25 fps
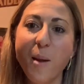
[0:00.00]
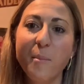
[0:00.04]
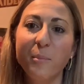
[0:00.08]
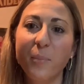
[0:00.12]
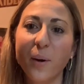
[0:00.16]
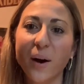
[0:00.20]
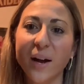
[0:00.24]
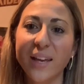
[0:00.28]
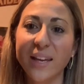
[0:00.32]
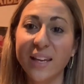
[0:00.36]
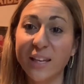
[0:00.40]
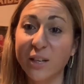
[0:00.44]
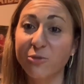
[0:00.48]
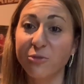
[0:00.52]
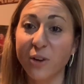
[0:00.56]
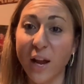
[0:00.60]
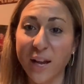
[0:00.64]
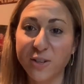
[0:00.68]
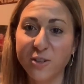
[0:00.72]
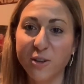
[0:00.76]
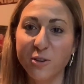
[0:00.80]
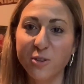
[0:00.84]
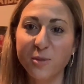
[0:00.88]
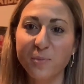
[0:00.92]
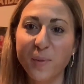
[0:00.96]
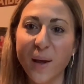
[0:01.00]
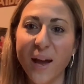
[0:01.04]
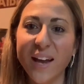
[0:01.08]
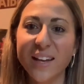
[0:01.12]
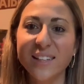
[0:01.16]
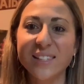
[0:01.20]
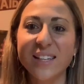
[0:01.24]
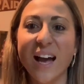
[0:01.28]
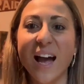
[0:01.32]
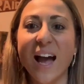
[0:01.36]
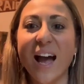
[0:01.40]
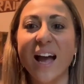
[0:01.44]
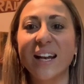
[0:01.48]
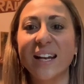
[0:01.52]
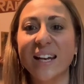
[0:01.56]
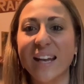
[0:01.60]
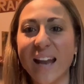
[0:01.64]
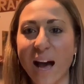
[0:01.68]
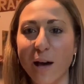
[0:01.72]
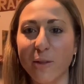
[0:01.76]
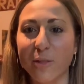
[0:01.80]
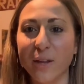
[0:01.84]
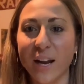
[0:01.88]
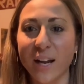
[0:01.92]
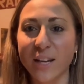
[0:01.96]
but in retrospect,
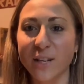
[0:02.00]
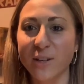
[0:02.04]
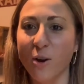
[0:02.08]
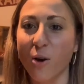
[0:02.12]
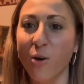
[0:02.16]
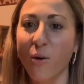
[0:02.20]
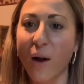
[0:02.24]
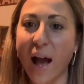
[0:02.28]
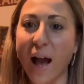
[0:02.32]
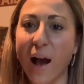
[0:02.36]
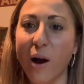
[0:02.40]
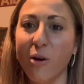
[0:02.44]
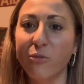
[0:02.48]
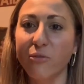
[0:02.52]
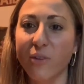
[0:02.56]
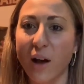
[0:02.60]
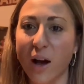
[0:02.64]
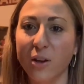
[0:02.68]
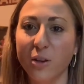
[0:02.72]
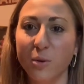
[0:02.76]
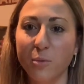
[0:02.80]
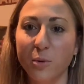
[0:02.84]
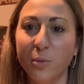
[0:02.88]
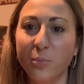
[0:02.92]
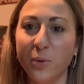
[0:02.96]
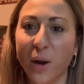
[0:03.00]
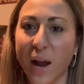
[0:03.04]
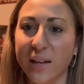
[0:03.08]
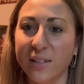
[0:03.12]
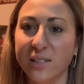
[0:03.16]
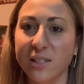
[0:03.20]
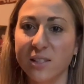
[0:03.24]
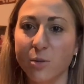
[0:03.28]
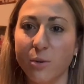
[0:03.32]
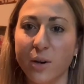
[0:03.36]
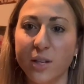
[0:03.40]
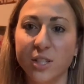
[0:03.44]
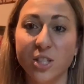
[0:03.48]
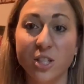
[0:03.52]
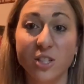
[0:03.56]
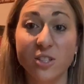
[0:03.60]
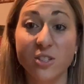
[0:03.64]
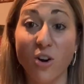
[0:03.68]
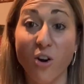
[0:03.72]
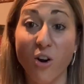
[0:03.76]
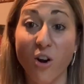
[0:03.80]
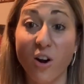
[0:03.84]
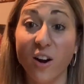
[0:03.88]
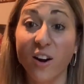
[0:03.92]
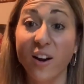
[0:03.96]
now that I know how valuable practice questions
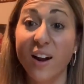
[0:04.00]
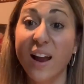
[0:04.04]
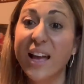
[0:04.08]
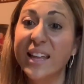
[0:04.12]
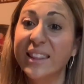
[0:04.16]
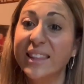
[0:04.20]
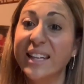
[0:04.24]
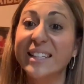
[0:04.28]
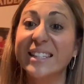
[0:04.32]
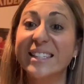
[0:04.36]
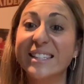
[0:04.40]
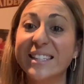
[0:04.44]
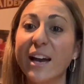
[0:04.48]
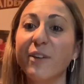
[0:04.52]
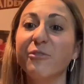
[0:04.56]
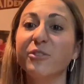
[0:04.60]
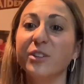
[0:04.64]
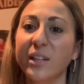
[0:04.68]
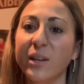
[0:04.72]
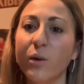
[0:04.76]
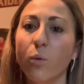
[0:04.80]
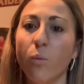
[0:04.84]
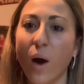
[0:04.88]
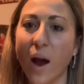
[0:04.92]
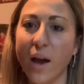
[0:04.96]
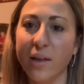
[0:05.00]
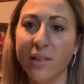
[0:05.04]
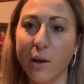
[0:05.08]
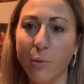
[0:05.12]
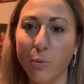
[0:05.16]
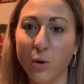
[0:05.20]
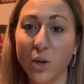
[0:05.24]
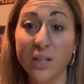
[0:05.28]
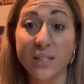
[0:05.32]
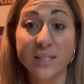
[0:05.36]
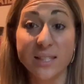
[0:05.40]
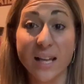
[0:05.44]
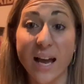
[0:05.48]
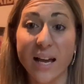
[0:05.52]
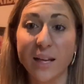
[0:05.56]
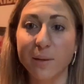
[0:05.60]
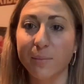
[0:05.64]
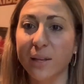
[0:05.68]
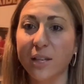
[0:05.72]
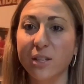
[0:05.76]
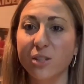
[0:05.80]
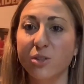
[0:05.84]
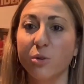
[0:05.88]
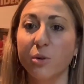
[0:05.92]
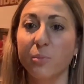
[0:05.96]
are, that's definitely why they were assigned,
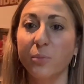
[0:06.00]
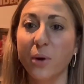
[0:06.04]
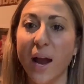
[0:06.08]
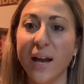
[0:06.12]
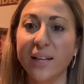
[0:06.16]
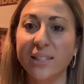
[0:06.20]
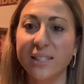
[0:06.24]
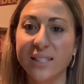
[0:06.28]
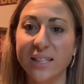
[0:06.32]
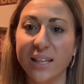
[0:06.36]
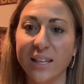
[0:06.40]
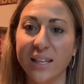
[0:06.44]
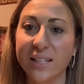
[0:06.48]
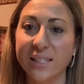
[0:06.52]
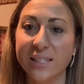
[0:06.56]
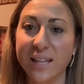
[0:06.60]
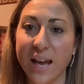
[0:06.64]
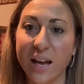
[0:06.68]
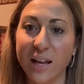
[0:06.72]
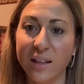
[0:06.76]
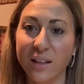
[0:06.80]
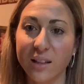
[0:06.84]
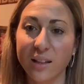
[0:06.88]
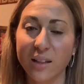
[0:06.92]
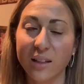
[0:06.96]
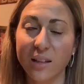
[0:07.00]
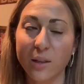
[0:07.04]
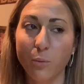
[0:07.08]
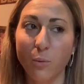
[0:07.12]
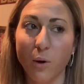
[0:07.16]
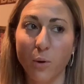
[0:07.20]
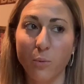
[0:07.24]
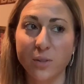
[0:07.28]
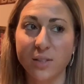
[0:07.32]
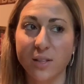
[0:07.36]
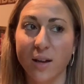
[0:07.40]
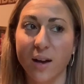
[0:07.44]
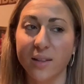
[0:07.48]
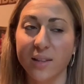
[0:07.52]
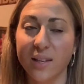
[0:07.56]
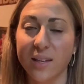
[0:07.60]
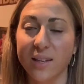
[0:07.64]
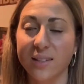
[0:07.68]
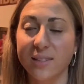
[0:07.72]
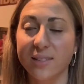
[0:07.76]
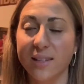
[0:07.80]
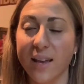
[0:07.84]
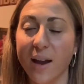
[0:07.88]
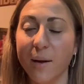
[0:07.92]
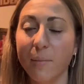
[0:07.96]
because you were practicing exactly what was on the
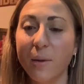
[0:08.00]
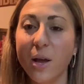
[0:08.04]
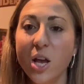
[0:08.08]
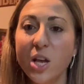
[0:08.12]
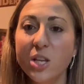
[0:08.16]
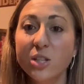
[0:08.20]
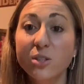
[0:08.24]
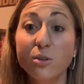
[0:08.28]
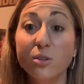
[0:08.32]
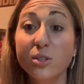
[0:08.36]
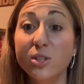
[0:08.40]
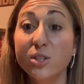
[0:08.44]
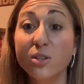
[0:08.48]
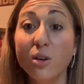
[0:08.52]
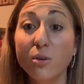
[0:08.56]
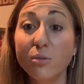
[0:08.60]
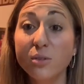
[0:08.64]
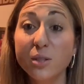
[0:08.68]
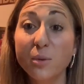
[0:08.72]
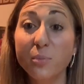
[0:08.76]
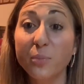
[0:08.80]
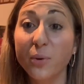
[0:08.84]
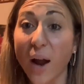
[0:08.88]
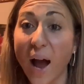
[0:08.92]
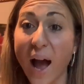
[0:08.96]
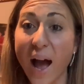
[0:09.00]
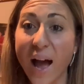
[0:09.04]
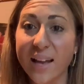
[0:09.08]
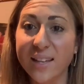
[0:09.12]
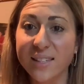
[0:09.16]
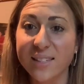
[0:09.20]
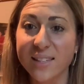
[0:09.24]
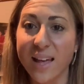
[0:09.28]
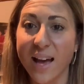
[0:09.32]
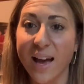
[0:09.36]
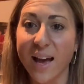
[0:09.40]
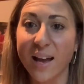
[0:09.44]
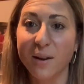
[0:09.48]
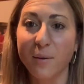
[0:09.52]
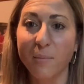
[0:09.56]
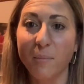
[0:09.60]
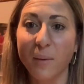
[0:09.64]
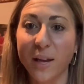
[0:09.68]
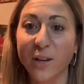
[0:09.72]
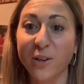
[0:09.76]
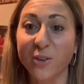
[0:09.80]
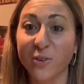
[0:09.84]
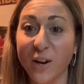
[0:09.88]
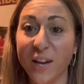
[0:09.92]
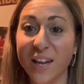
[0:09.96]
exam. So it's no surprise that
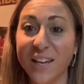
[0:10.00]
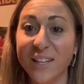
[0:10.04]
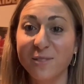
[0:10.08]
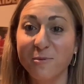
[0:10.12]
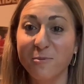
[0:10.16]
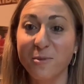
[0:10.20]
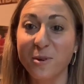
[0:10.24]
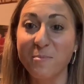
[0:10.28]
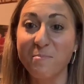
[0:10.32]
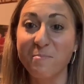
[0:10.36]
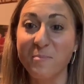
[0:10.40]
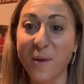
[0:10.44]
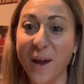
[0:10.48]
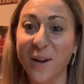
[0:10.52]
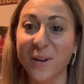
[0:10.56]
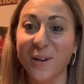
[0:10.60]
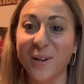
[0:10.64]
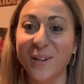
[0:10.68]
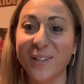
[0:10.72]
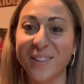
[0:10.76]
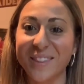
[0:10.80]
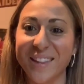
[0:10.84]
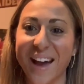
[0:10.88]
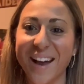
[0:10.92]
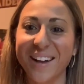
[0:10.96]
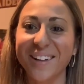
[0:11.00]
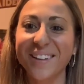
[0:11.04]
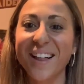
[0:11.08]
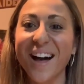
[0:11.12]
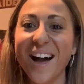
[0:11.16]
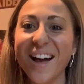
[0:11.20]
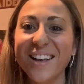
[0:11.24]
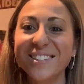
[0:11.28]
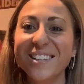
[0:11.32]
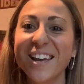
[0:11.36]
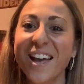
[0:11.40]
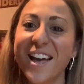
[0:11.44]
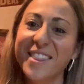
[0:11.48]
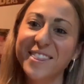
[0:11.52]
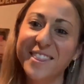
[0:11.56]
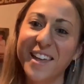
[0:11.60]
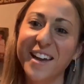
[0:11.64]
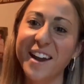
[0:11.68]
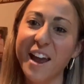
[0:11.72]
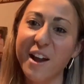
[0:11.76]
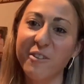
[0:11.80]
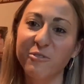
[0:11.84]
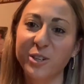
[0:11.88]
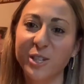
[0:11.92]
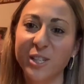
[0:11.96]
my grades were better in that class
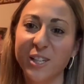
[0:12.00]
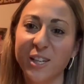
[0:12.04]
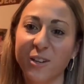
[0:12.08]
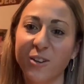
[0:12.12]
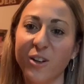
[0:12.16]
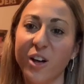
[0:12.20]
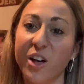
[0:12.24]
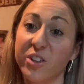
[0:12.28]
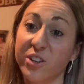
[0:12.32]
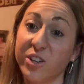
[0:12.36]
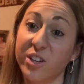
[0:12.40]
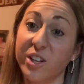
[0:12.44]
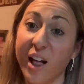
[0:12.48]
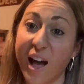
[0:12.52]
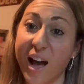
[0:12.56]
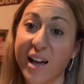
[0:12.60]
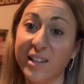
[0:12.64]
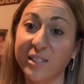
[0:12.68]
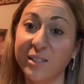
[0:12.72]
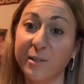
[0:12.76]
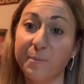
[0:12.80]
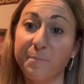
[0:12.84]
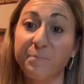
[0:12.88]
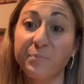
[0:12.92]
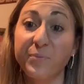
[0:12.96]
than every single other class.